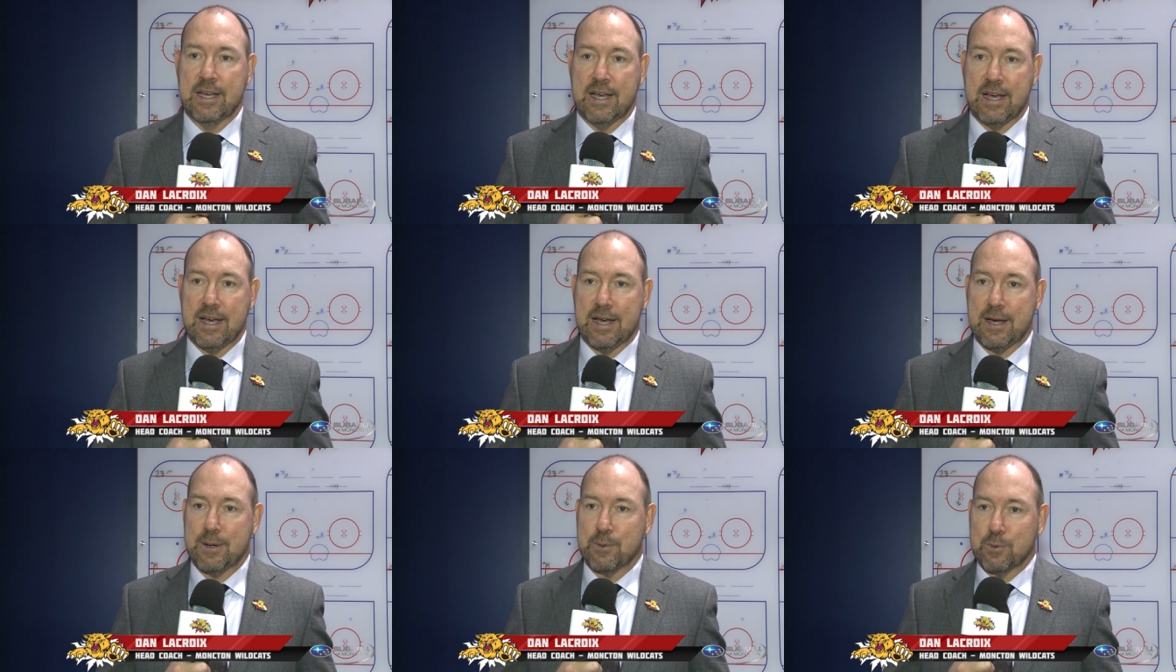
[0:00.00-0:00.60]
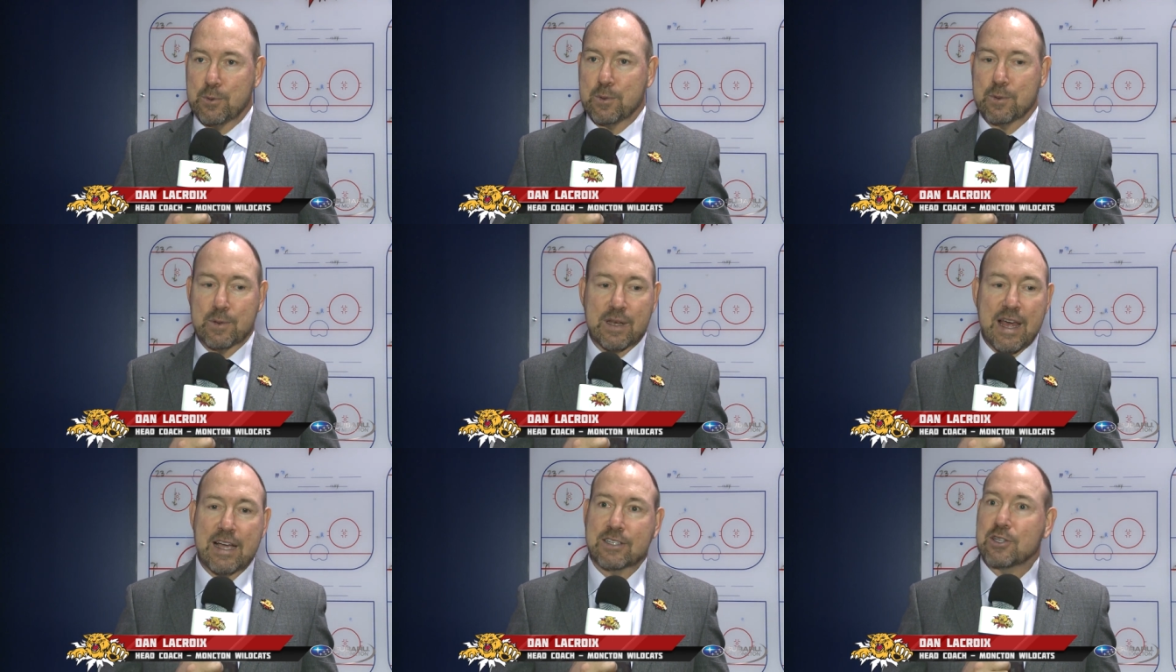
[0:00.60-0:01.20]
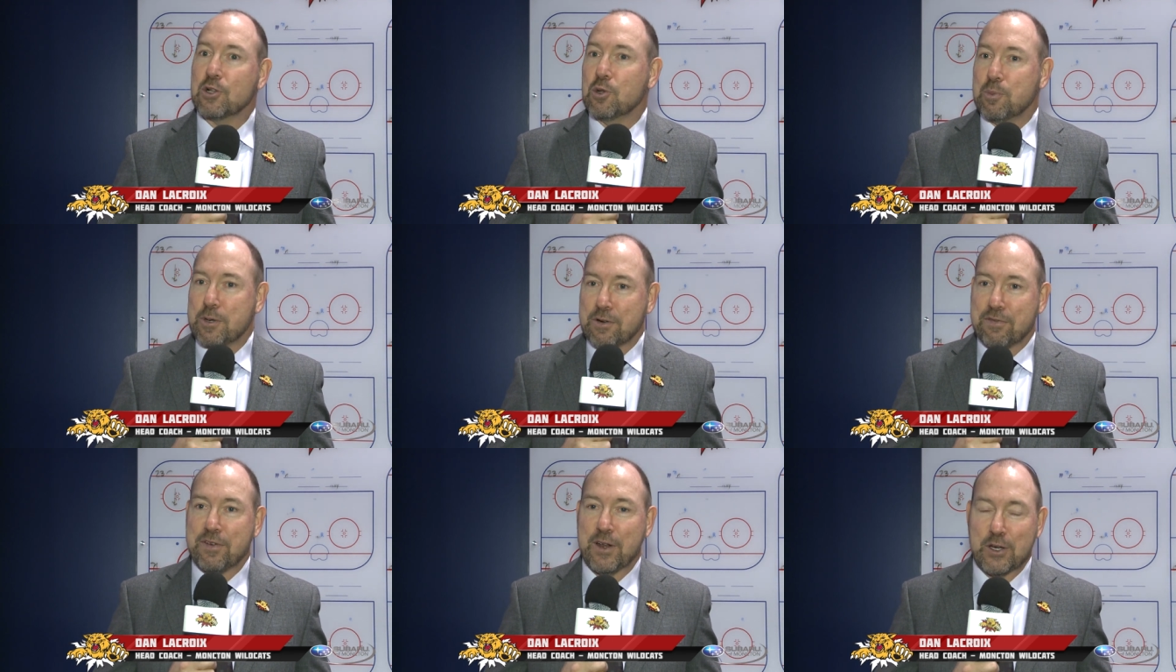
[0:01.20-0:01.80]
Uh, lacked a little bit
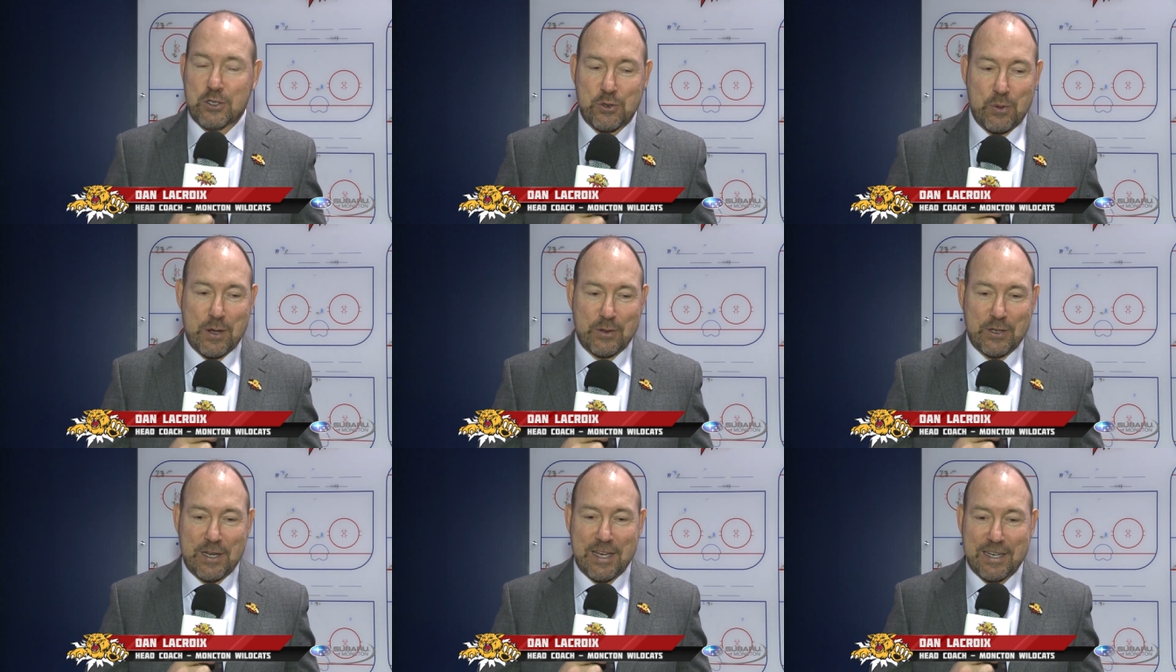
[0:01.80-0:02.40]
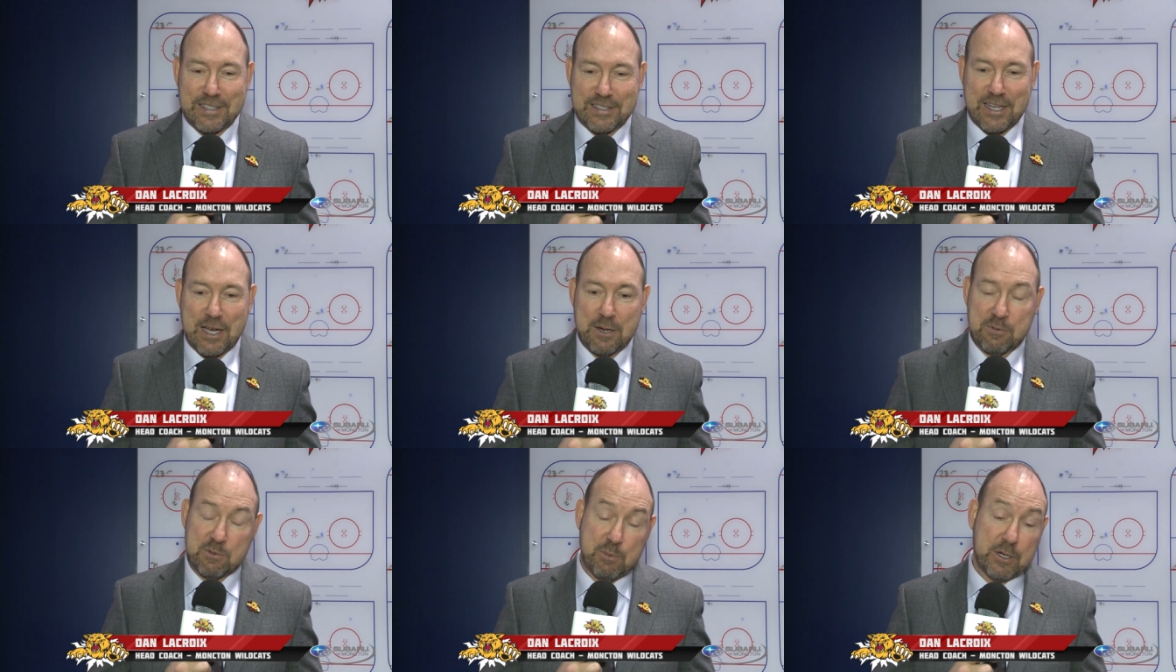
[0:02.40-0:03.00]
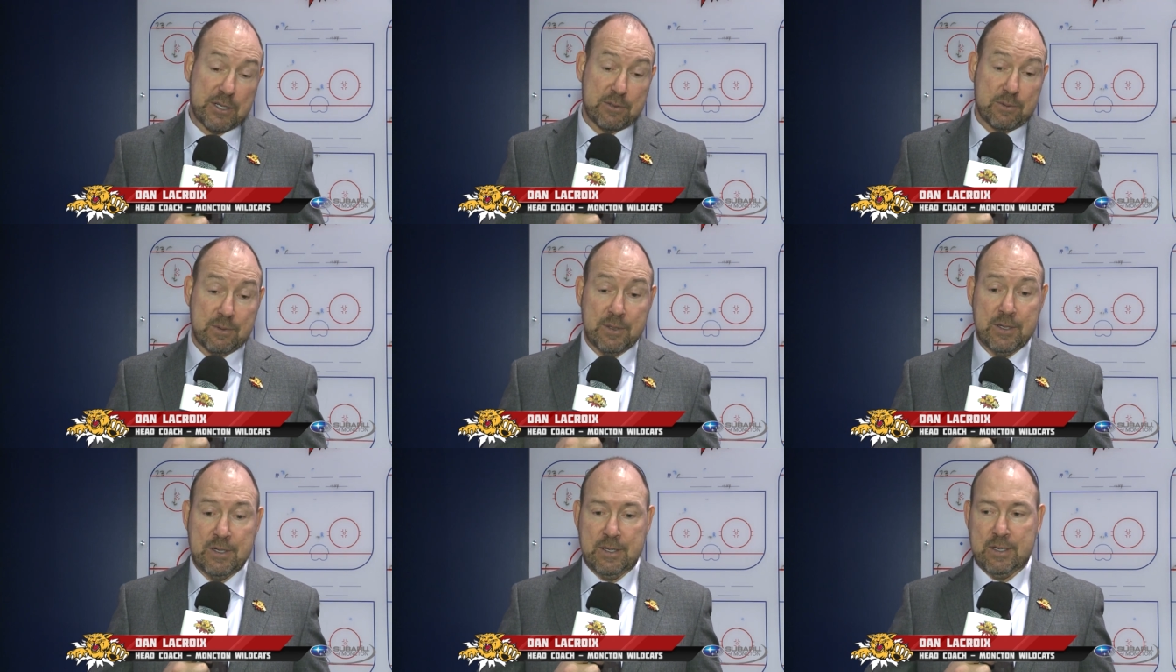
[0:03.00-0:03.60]
of finish around the net at times, but
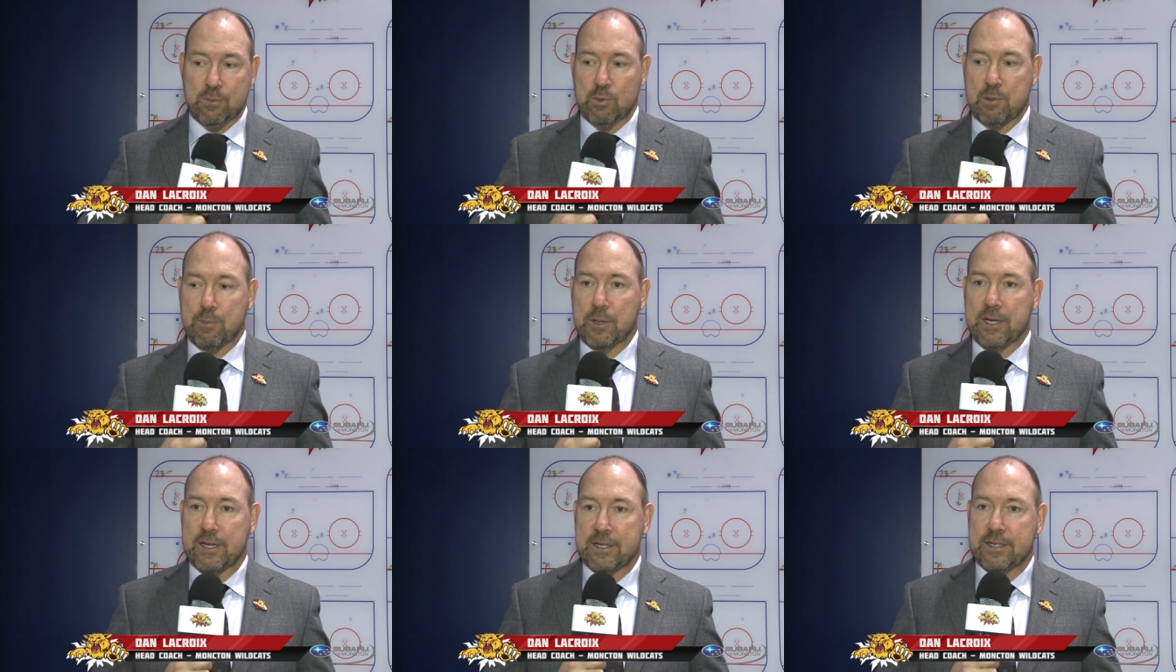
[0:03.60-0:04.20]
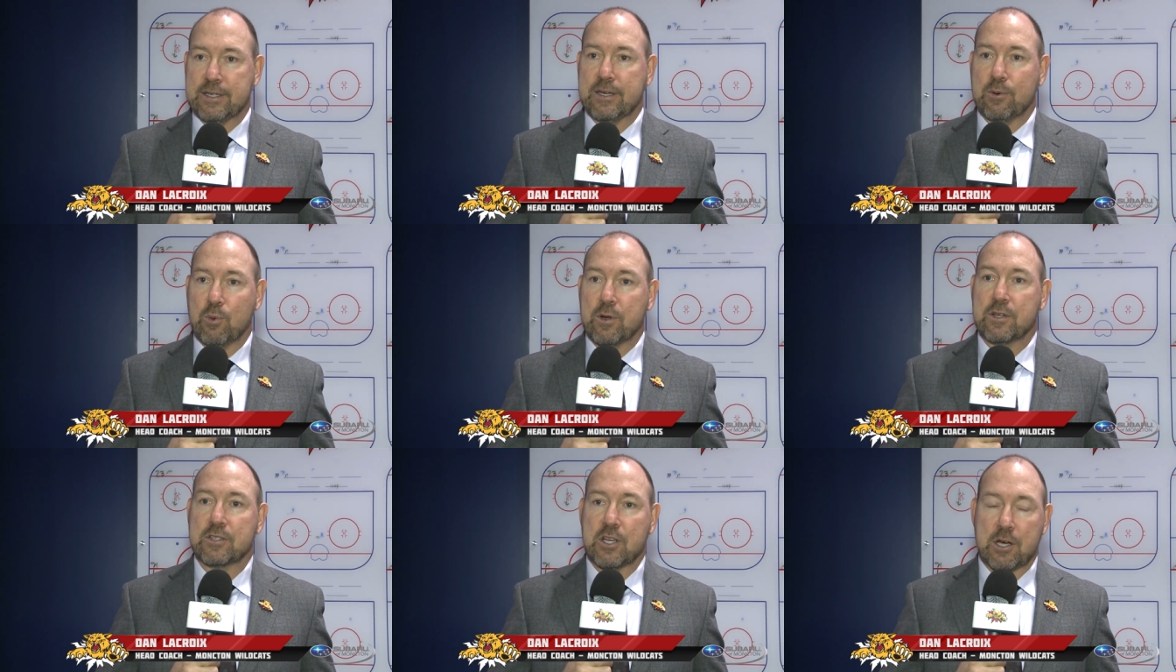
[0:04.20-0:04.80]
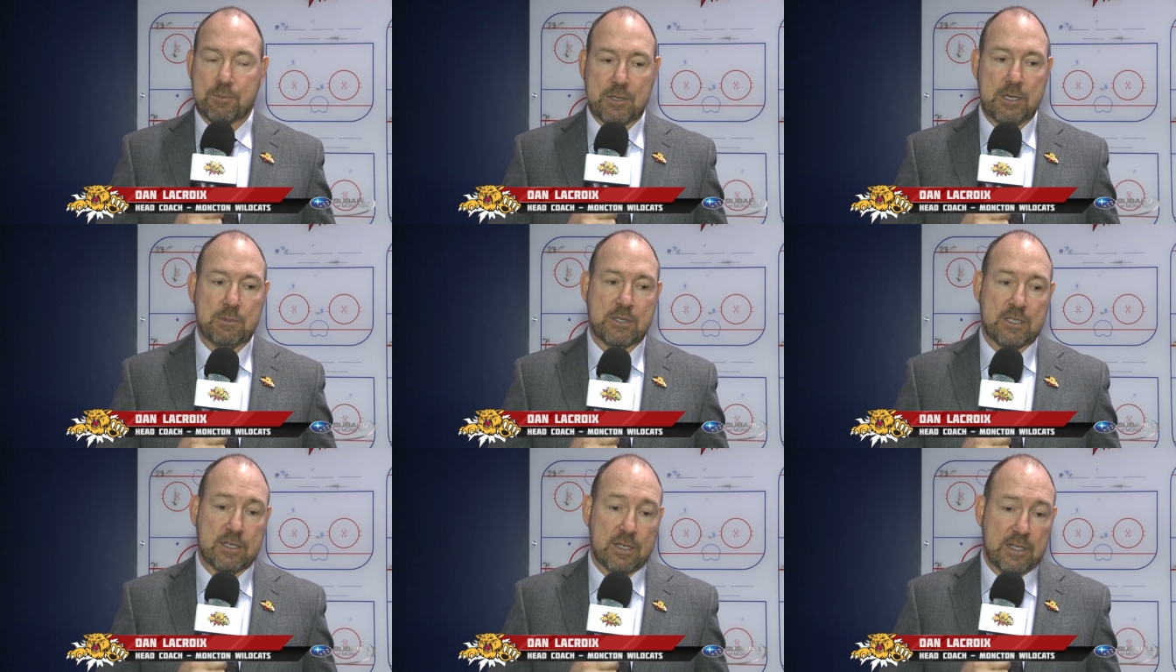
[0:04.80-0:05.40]
we played uh, one of the top
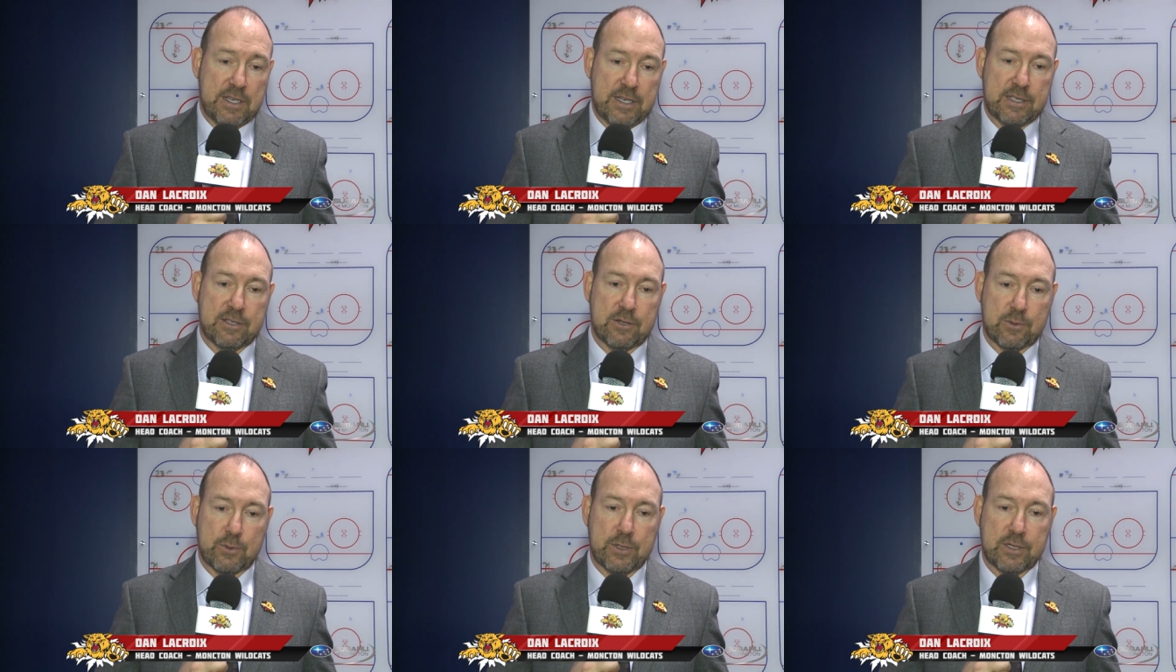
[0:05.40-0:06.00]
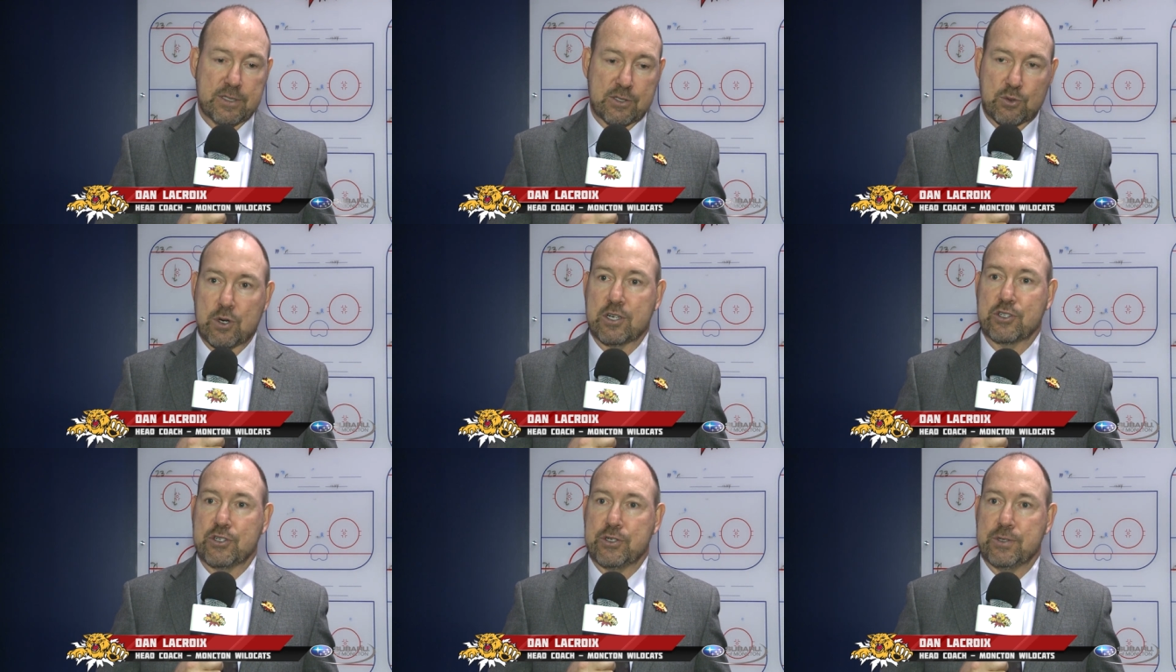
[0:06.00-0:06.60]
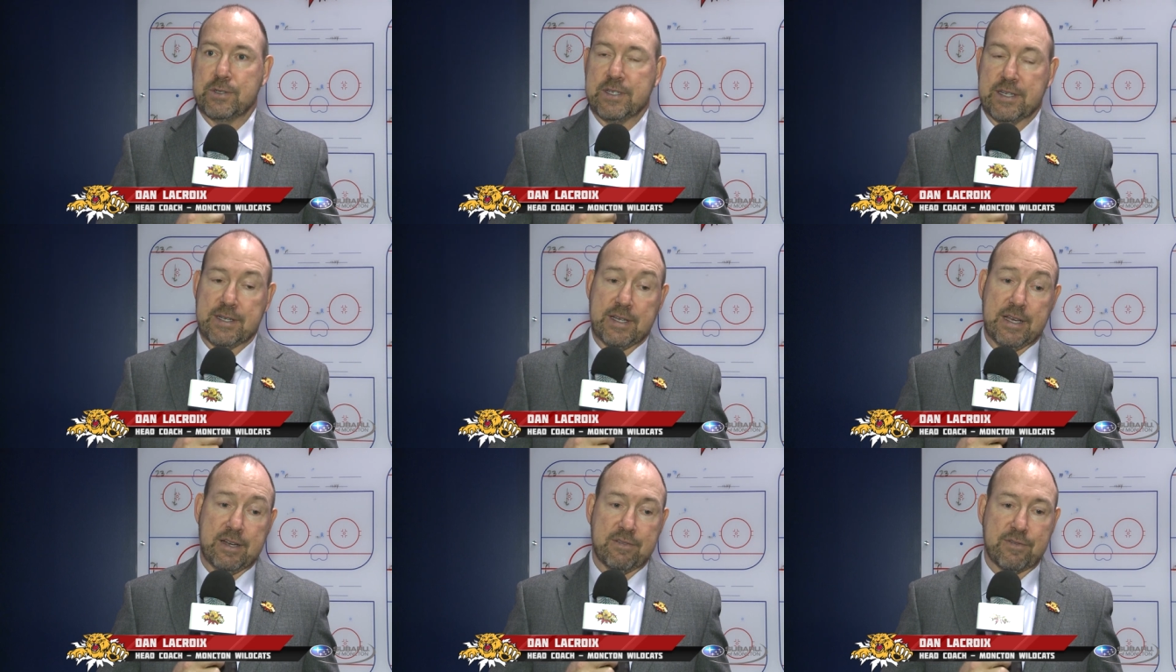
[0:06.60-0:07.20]
teams in the league. They're really structured, and,
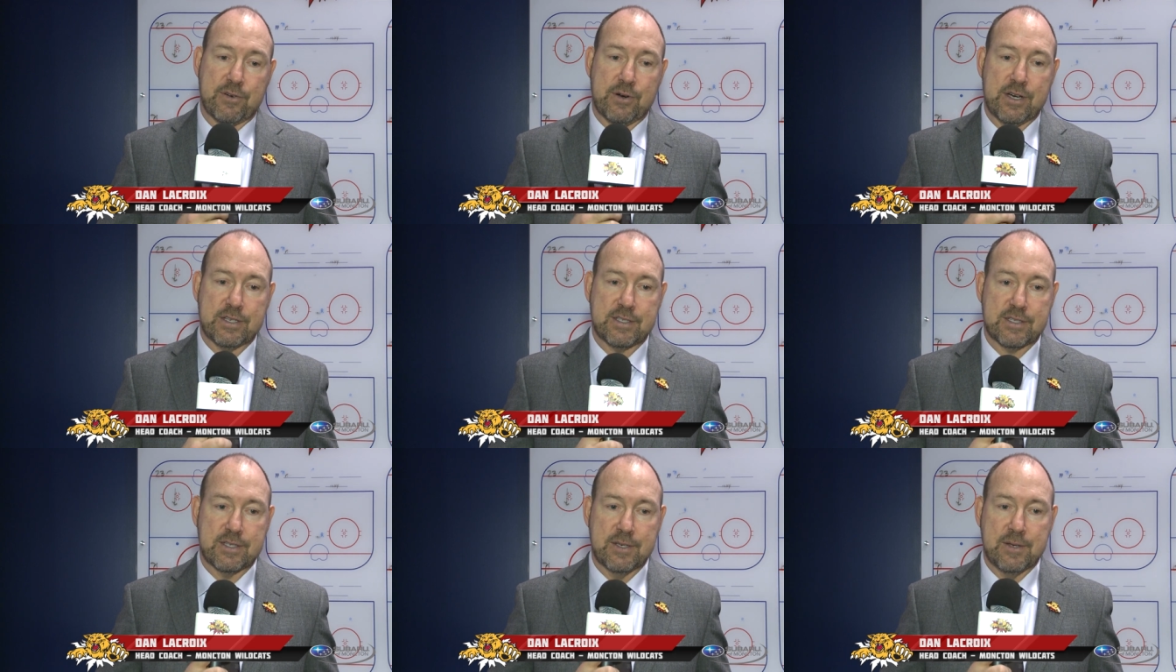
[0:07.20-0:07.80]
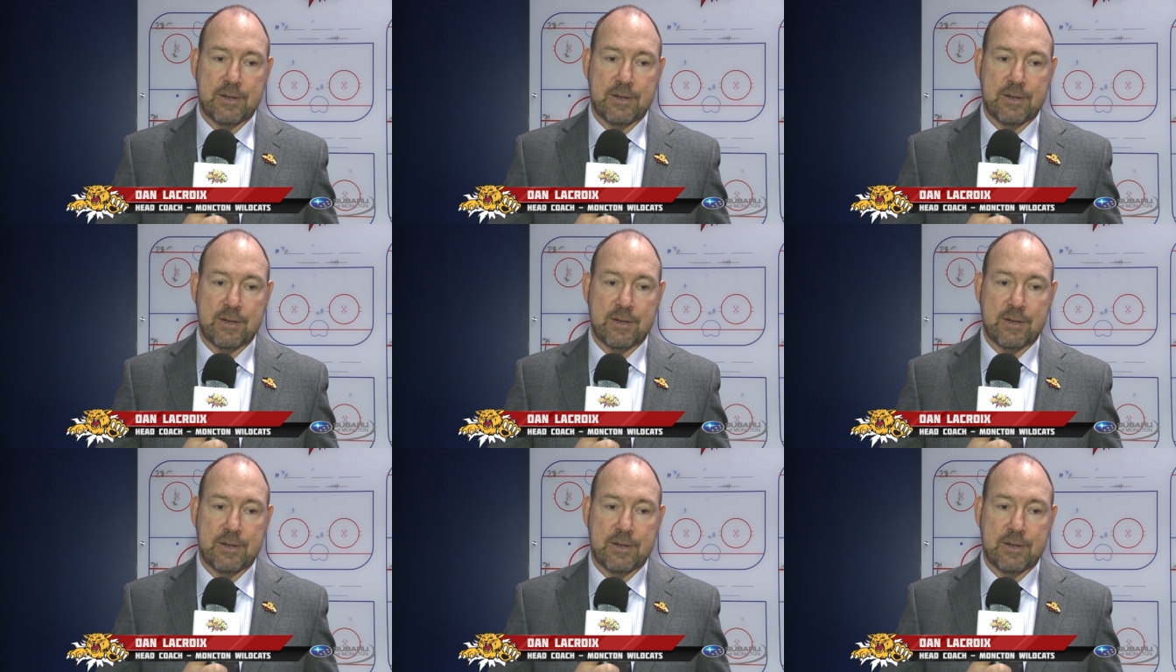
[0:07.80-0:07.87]
and for us,